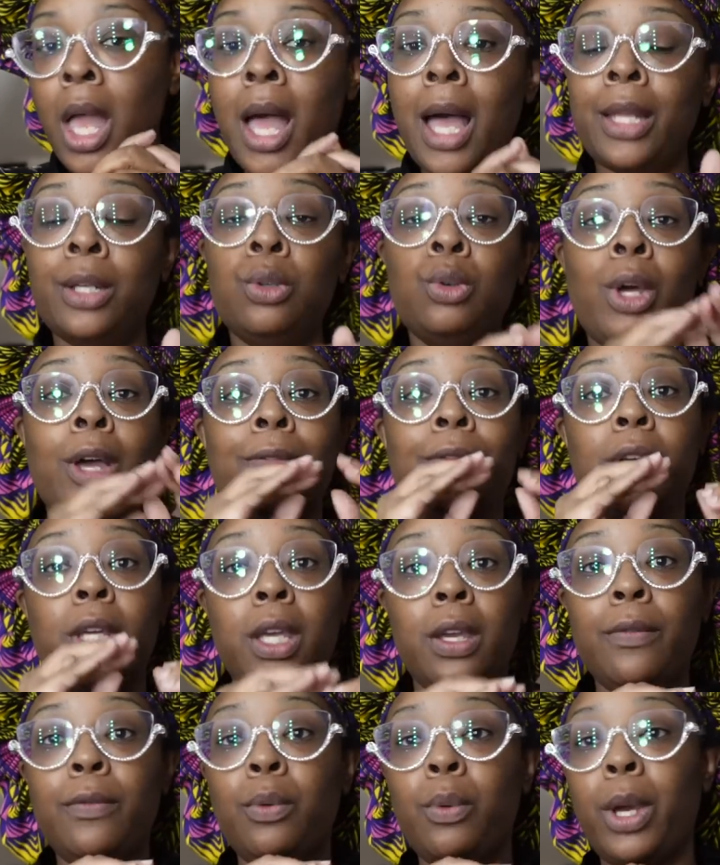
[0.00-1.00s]
I do have a
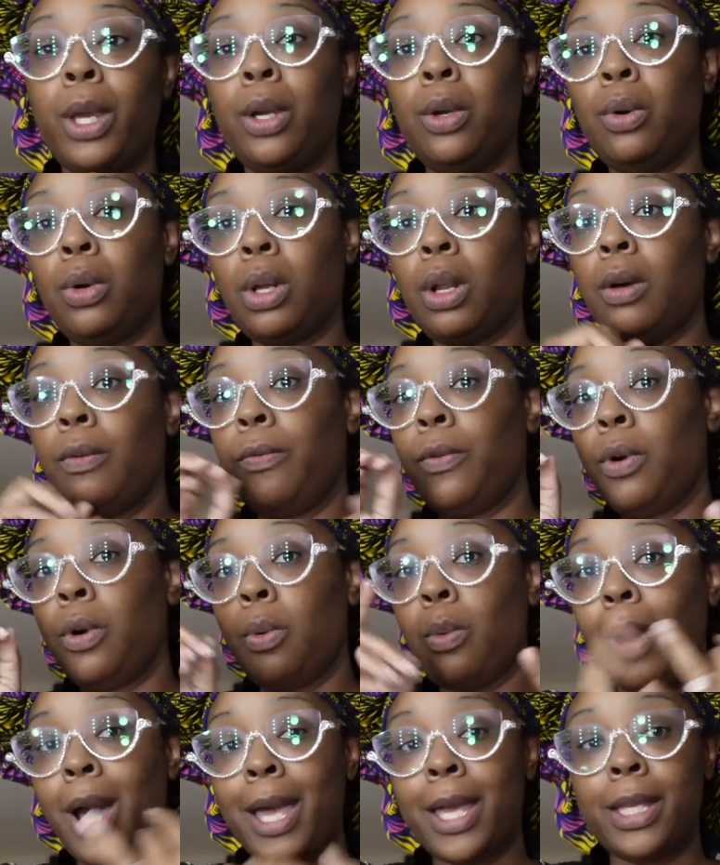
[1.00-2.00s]
giveaway going on for
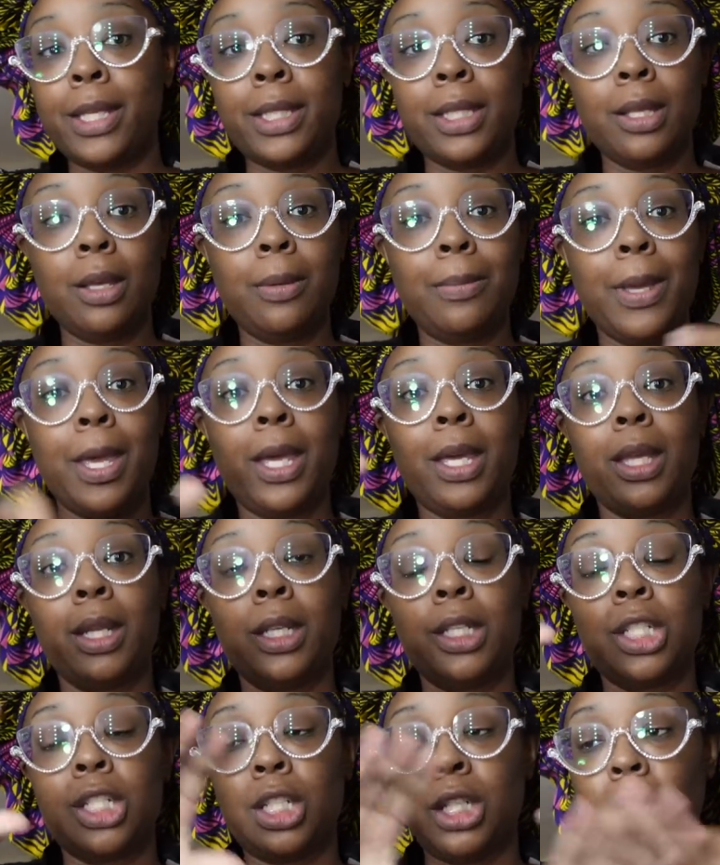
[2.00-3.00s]
a YSL bag and
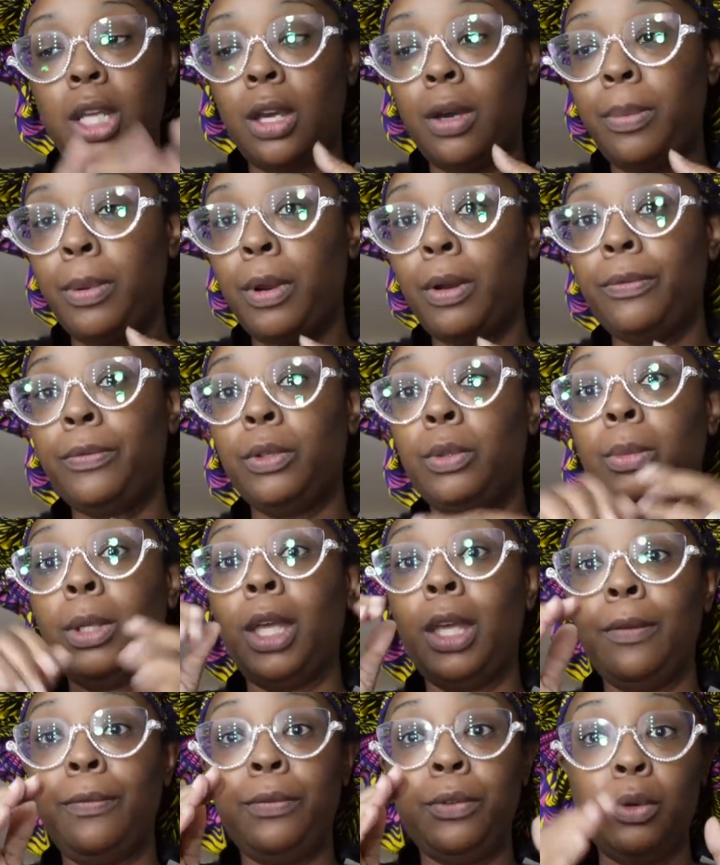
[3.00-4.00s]
a Chanel perfume
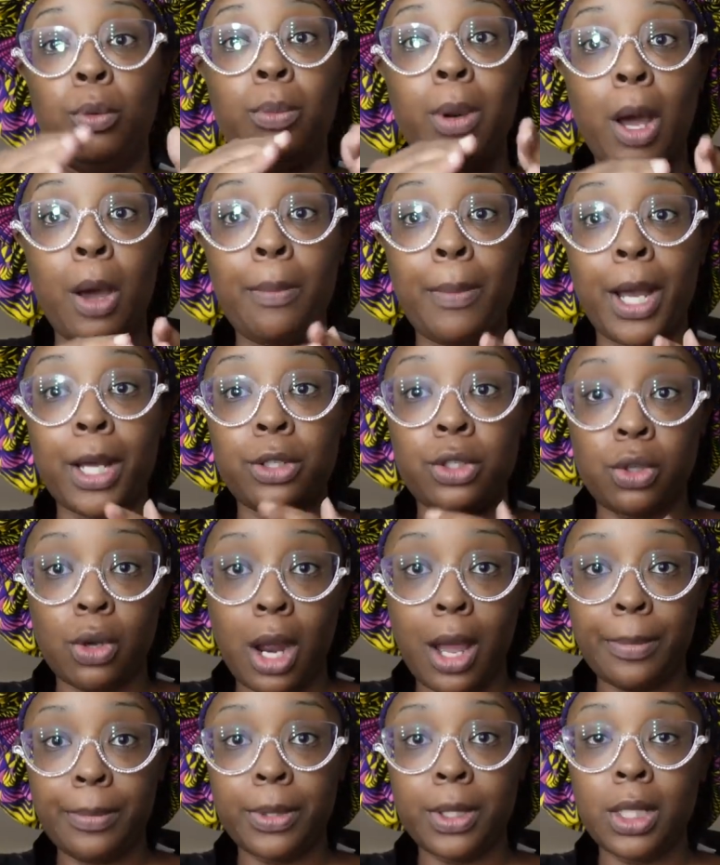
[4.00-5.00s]
if you bought my
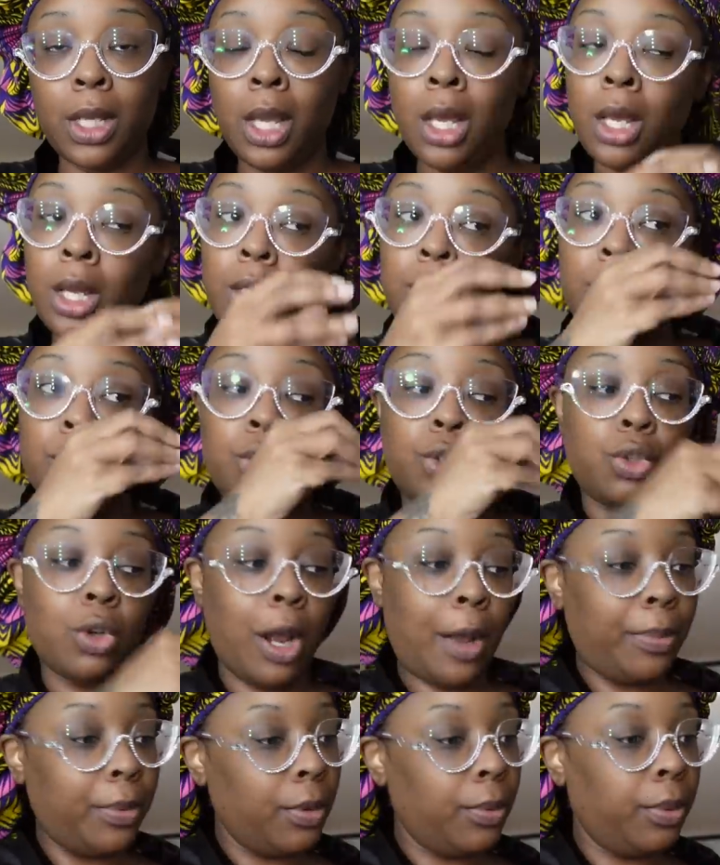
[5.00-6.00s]
drops just
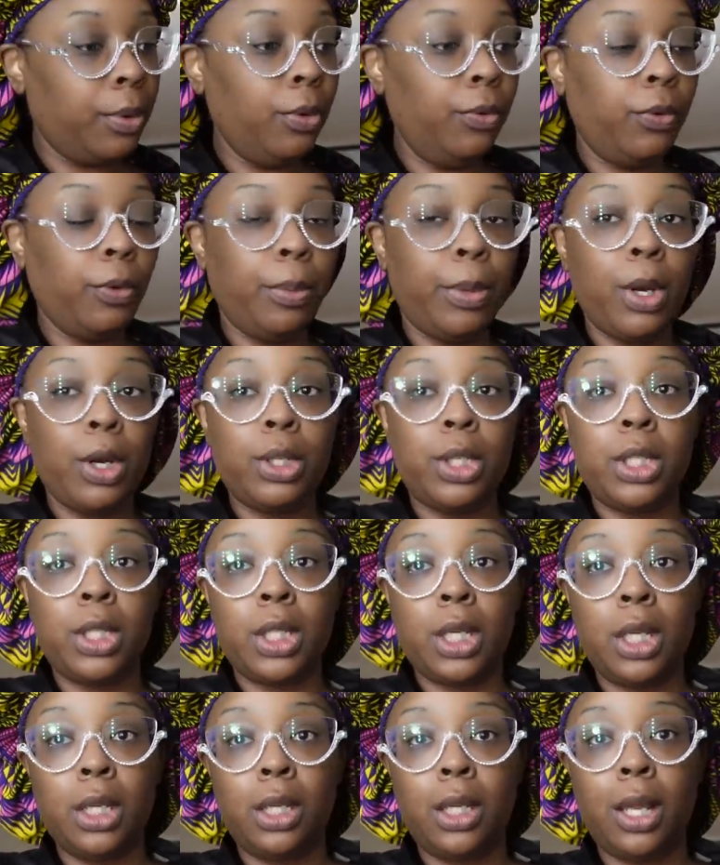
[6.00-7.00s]
drop your proof of
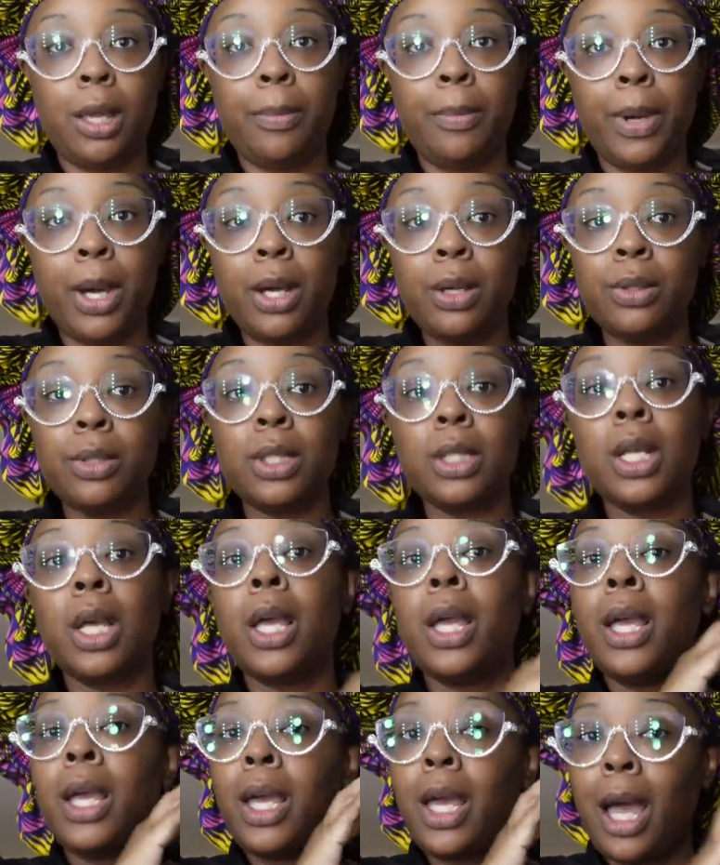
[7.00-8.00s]
purchase under that post.
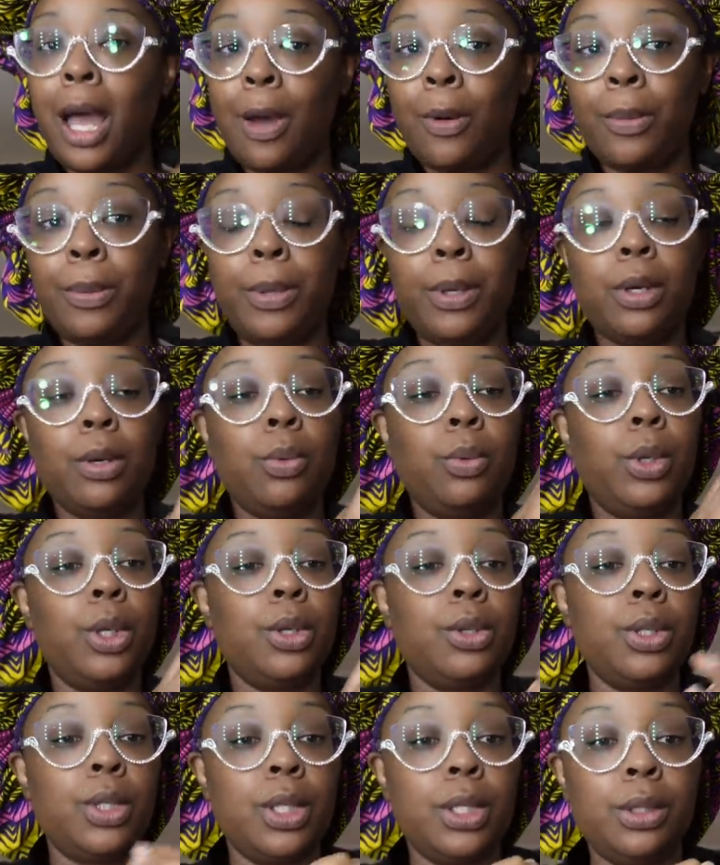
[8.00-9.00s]
I will pick a
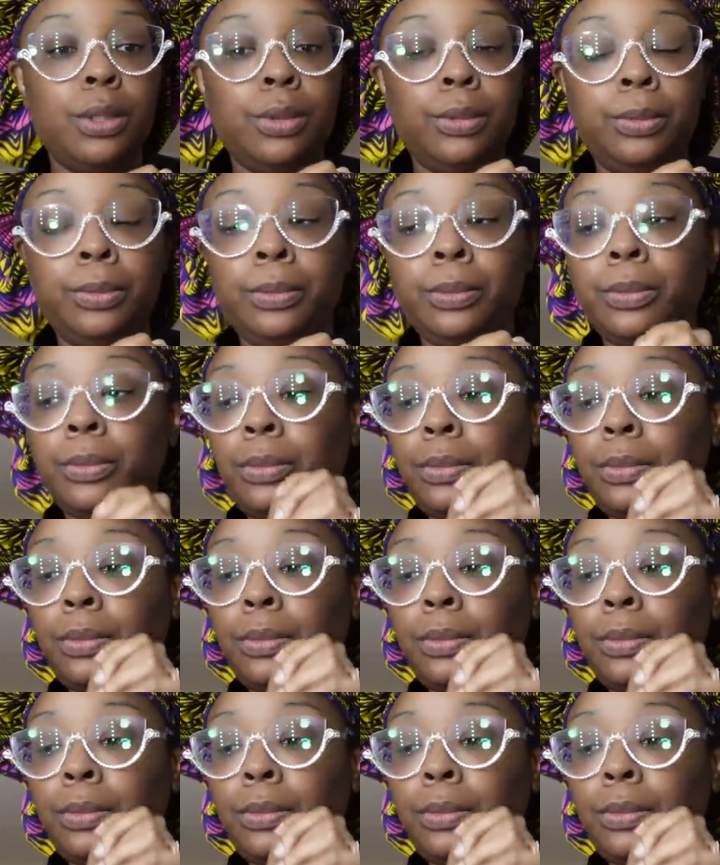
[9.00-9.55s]
winner soon.